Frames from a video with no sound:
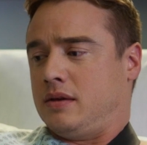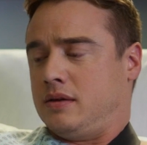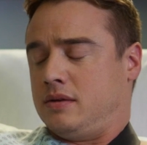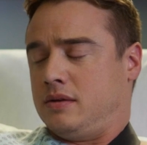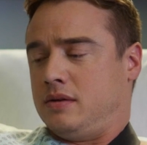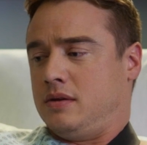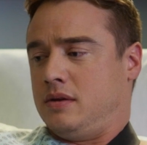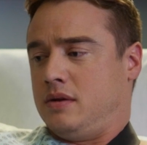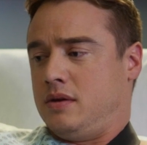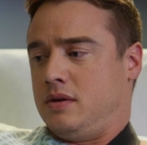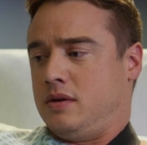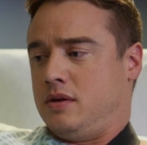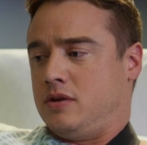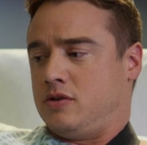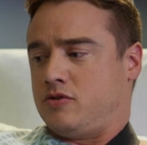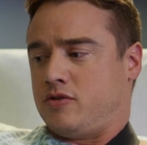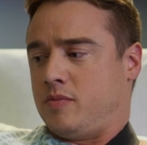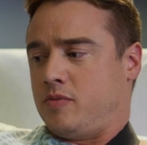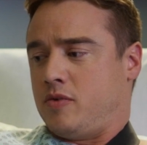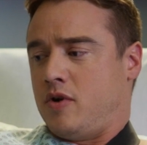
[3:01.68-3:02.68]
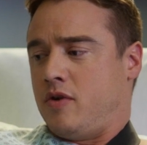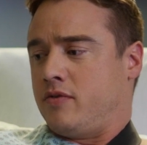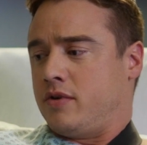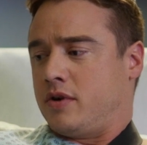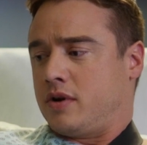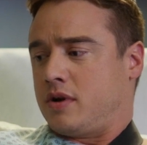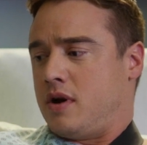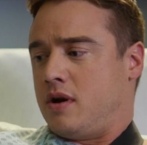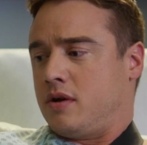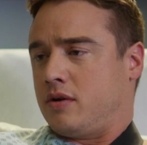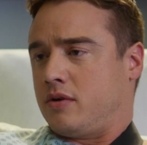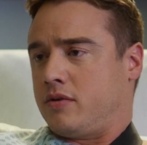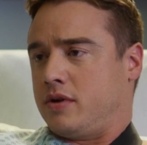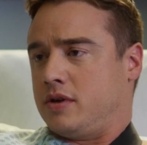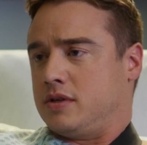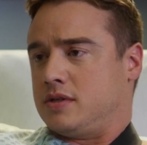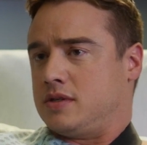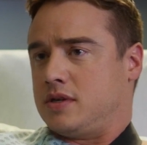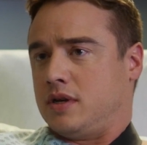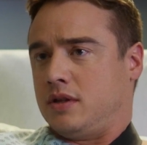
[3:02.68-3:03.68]
and tripped over a
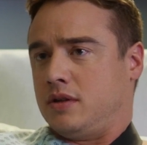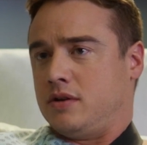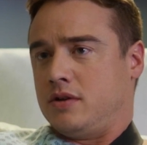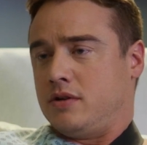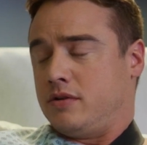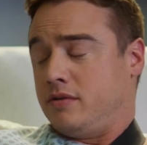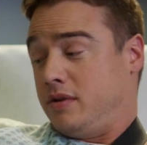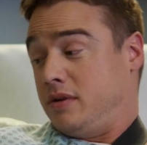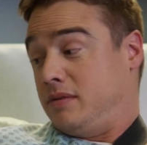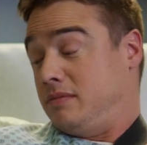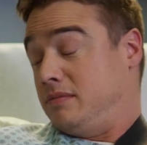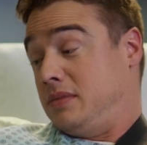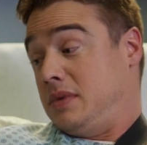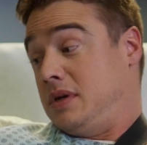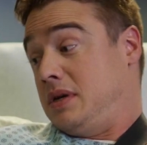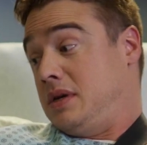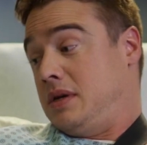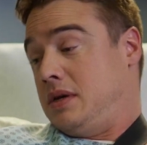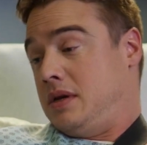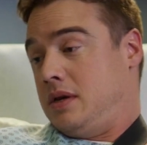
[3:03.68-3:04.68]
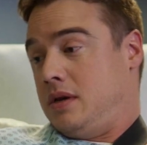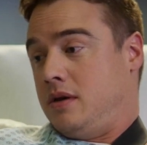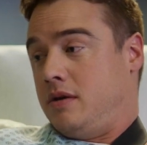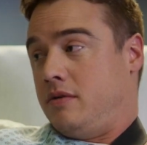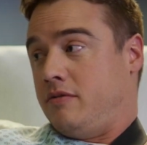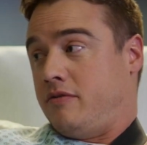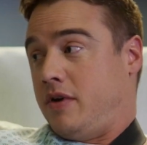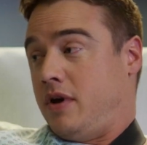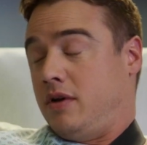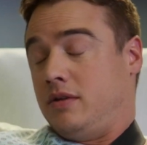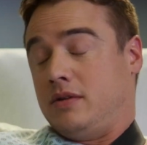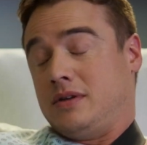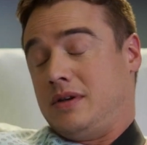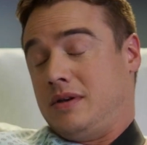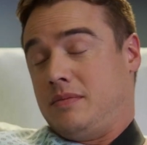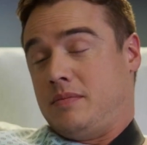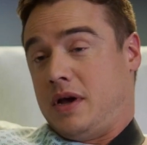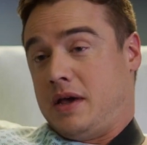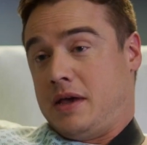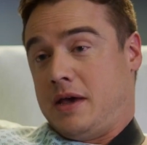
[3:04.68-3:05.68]
concrete cylinder and fell,
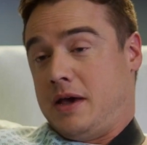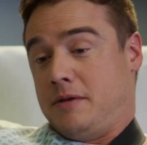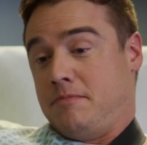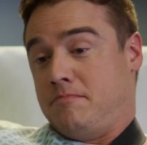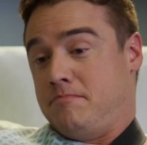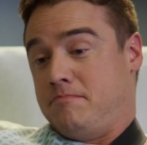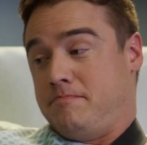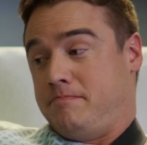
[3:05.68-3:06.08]
hit my head.